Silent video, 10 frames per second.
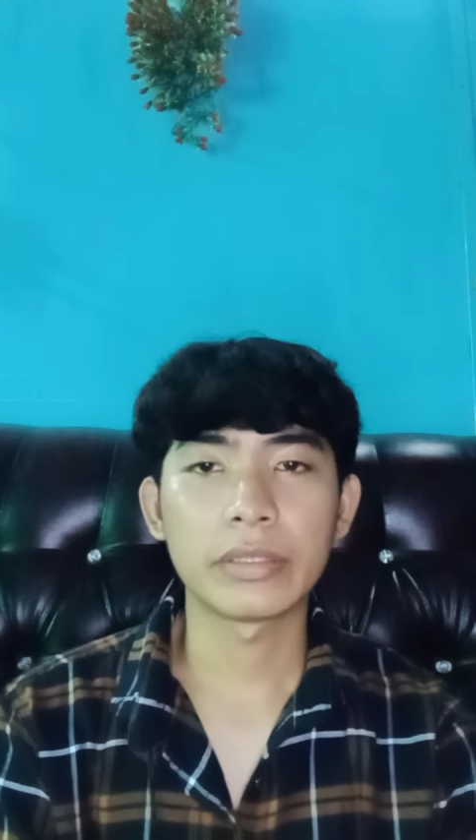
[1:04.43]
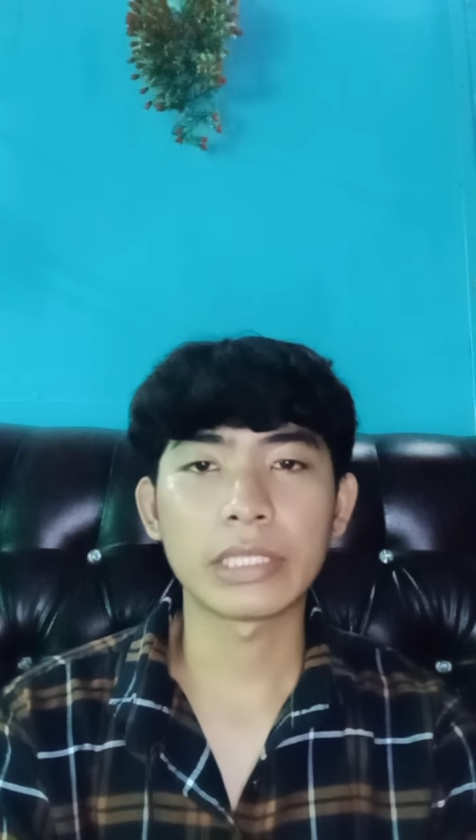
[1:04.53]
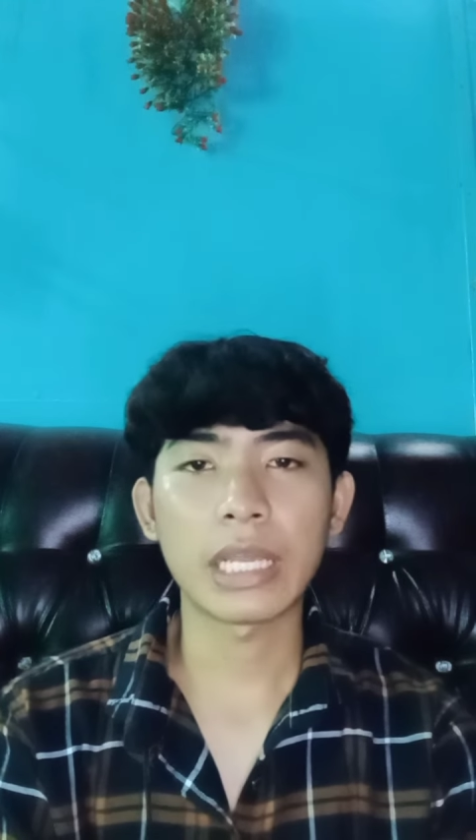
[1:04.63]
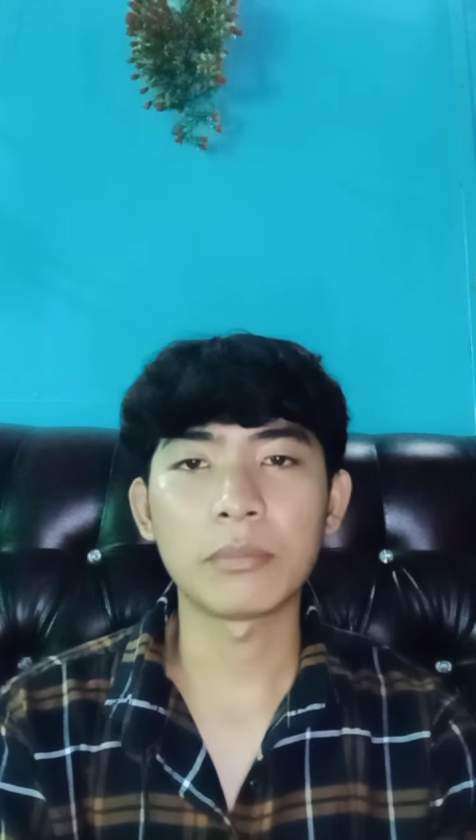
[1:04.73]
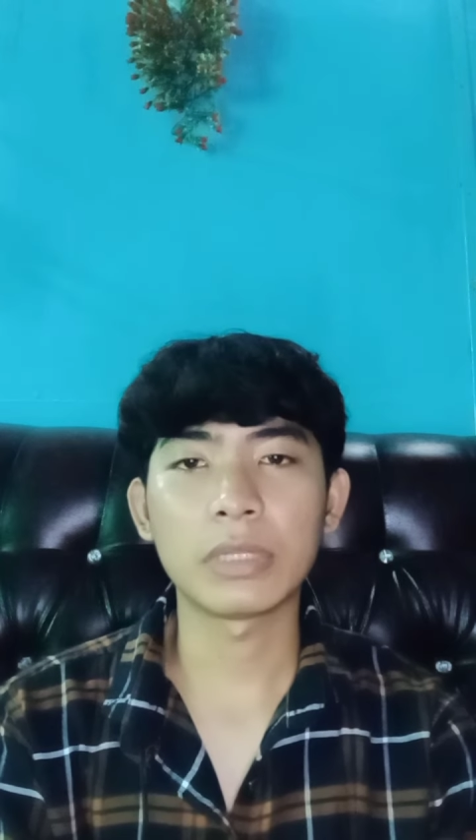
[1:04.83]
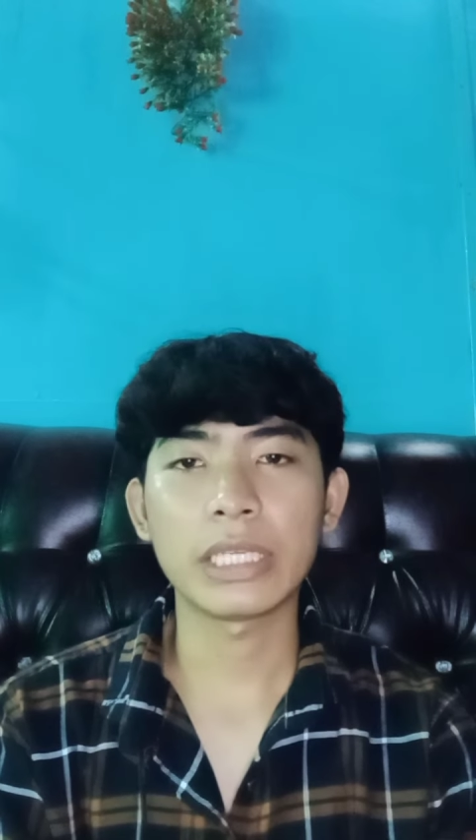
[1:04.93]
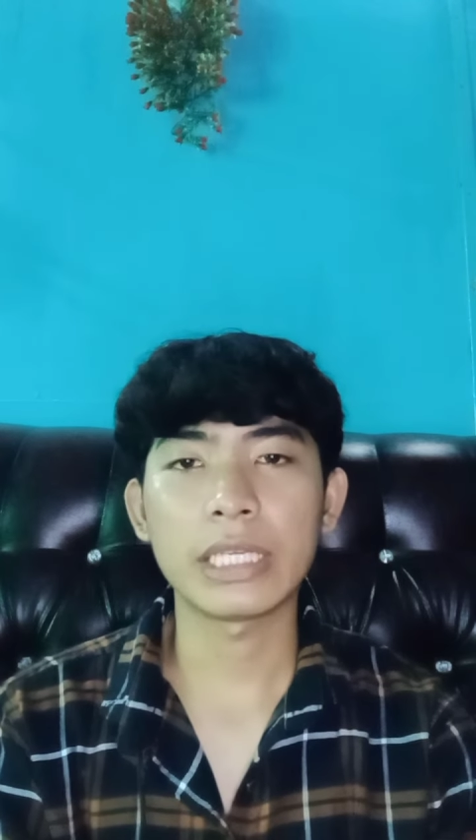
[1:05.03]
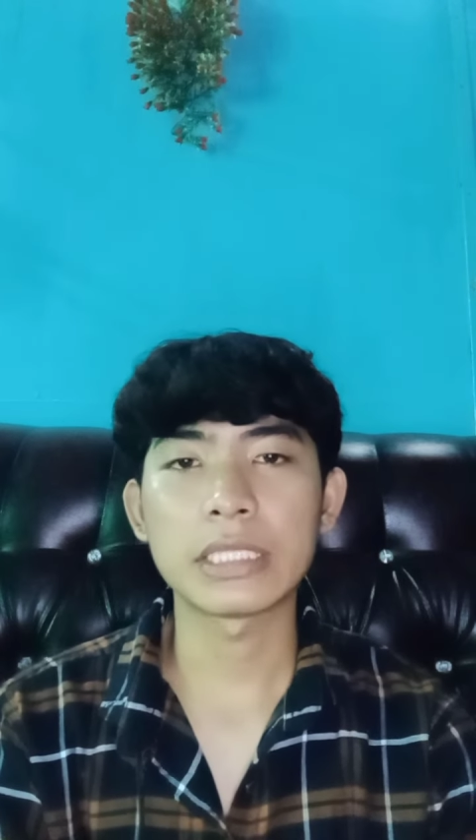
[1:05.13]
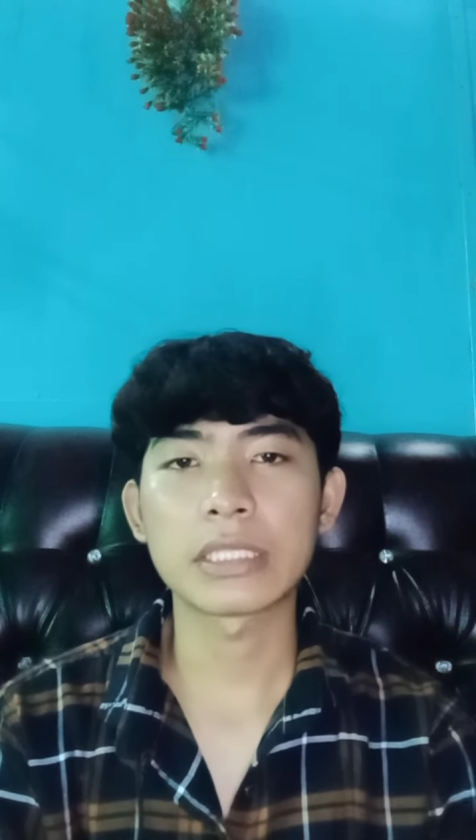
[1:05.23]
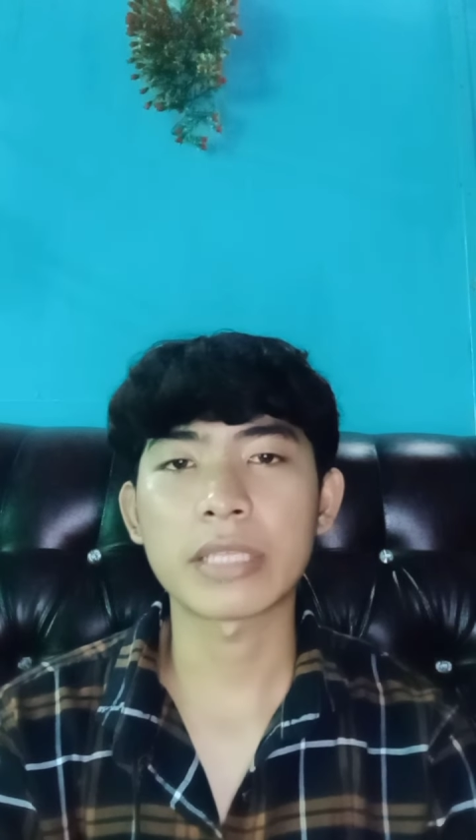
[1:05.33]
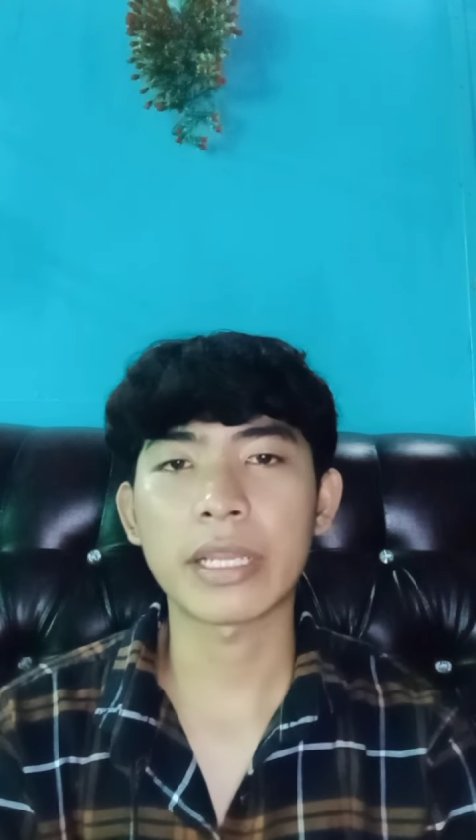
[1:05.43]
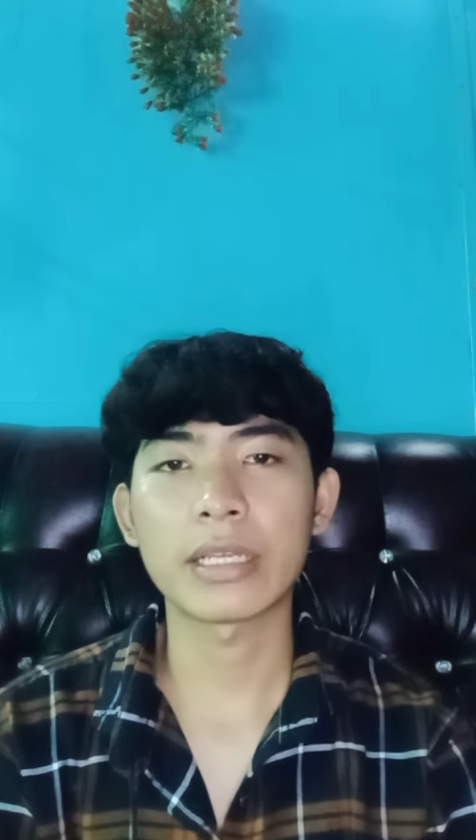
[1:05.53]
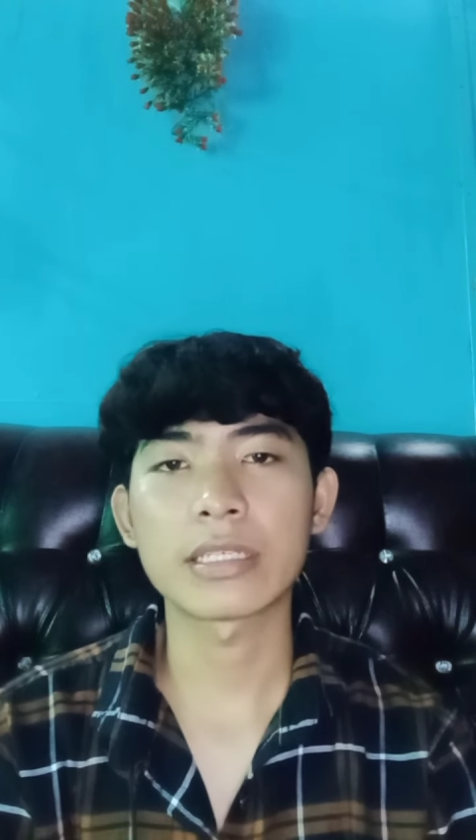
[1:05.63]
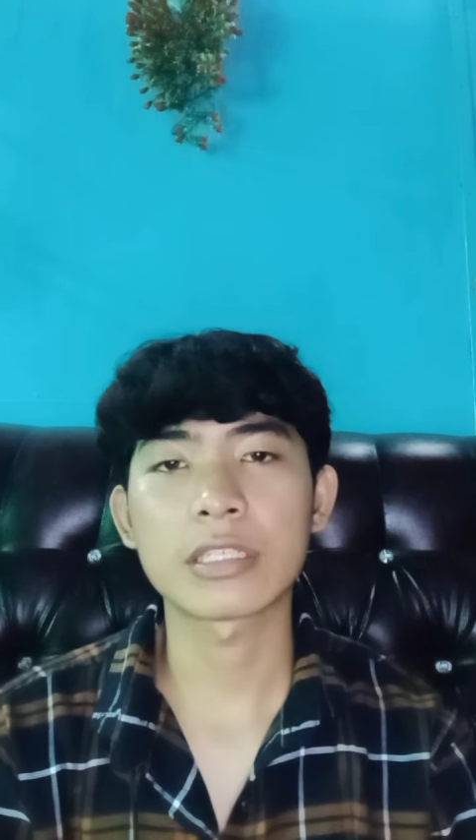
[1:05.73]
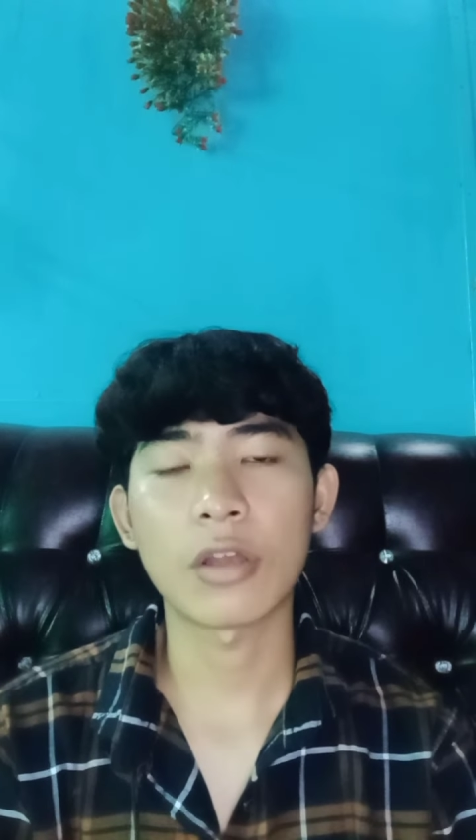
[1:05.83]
namely the stage